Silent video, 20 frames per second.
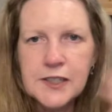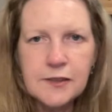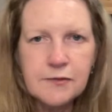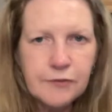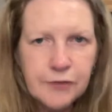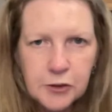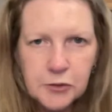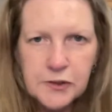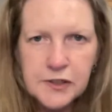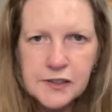
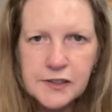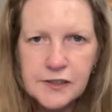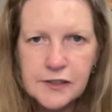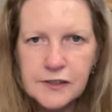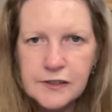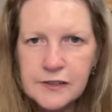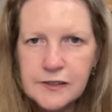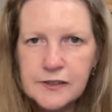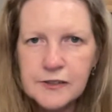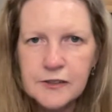
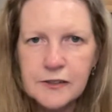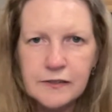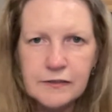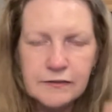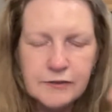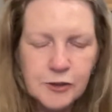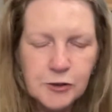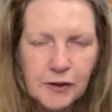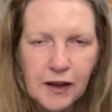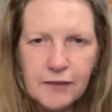influencers
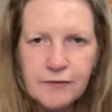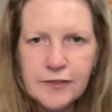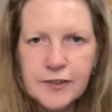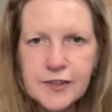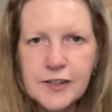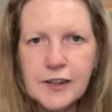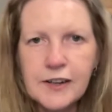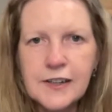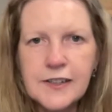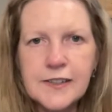to
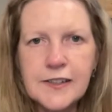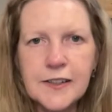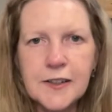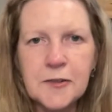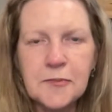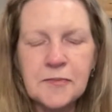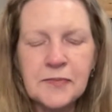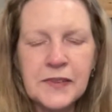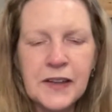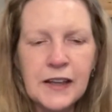advertise
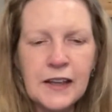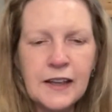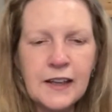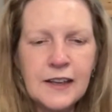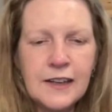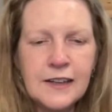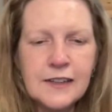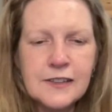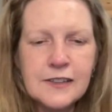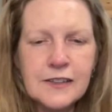it.
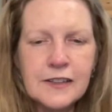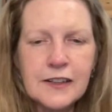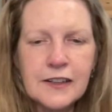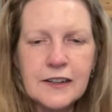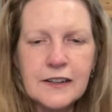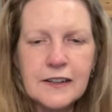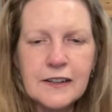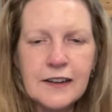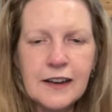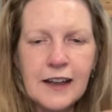
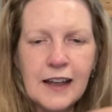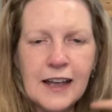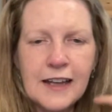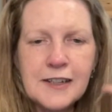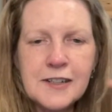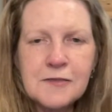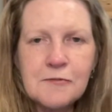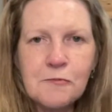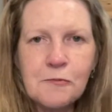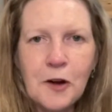
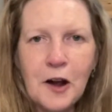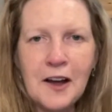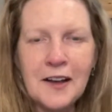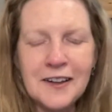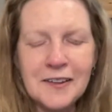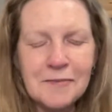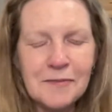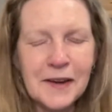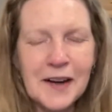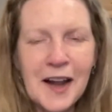
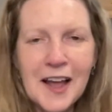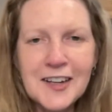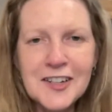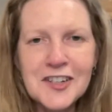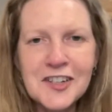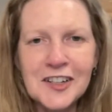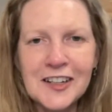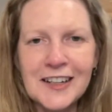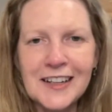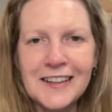But
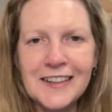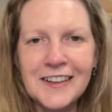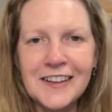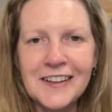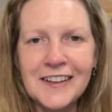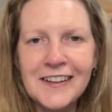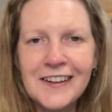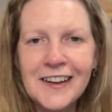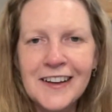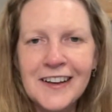actually
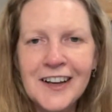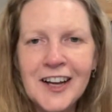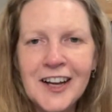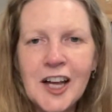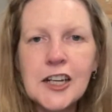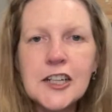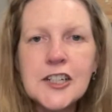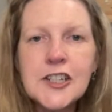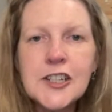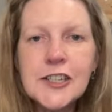the
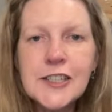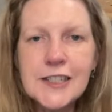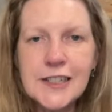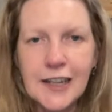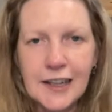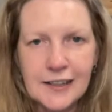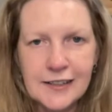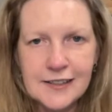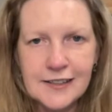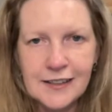
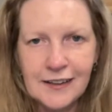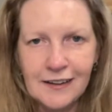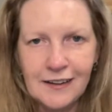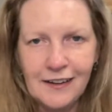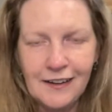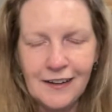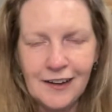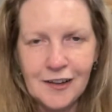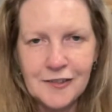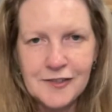logistics
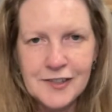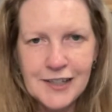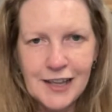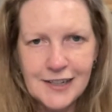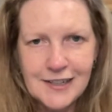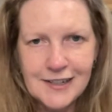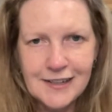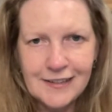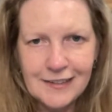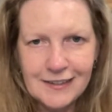of
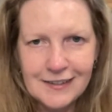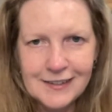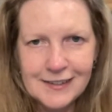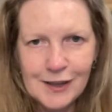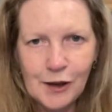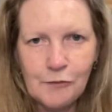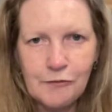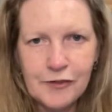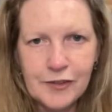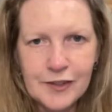setting things
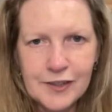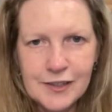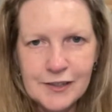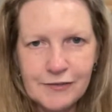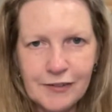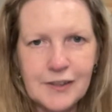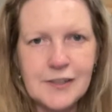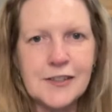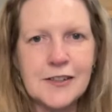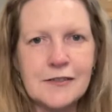up for this
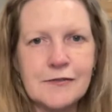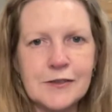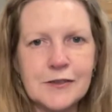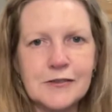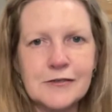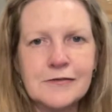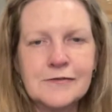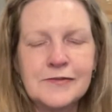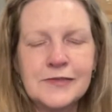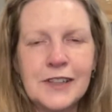
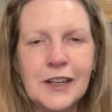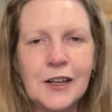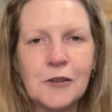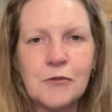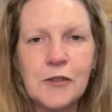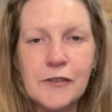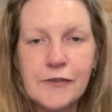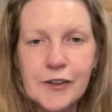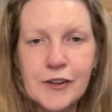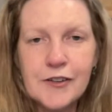festival
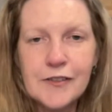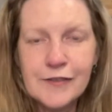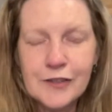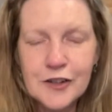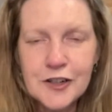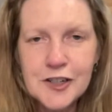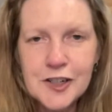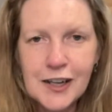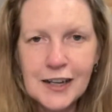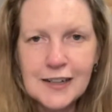were very,
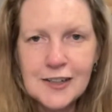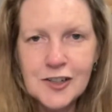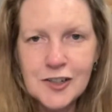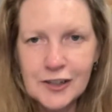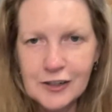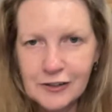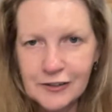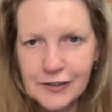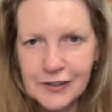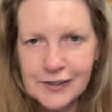very
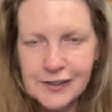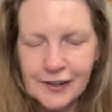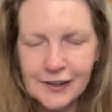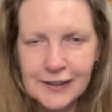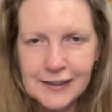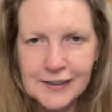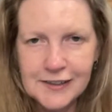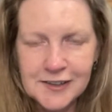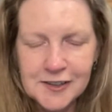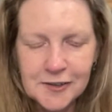challenging on this
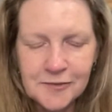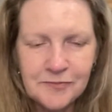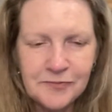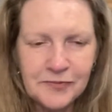island.